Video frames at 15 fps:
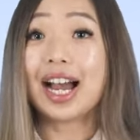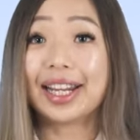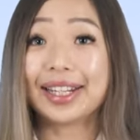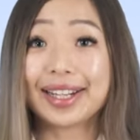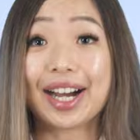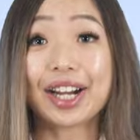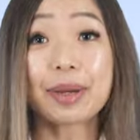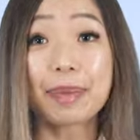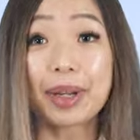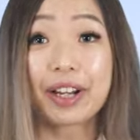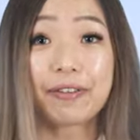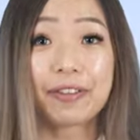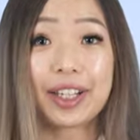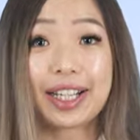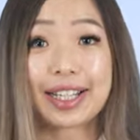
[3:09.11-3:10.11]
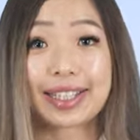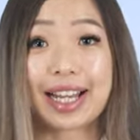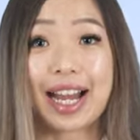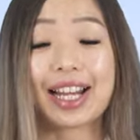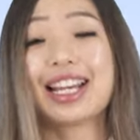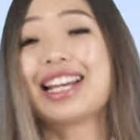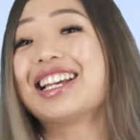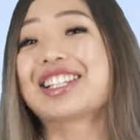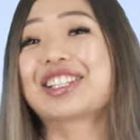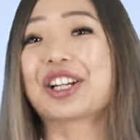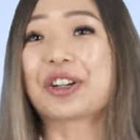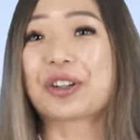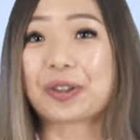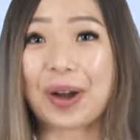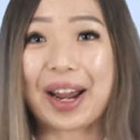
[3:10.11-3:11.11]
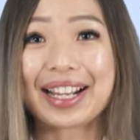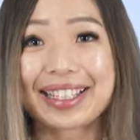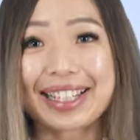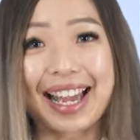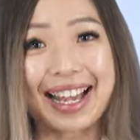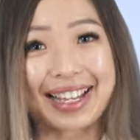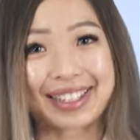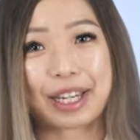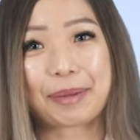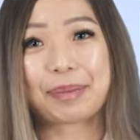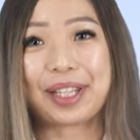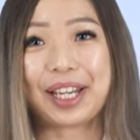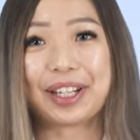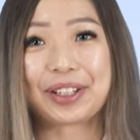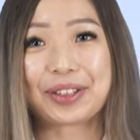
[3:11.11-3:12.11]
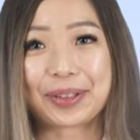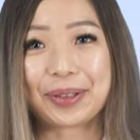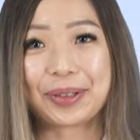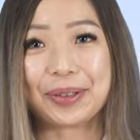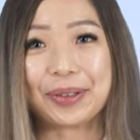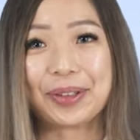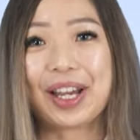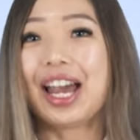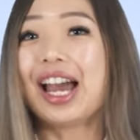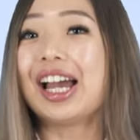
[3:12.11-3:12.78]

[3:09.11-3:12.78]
Another benefit is that it's a great estate planning tool.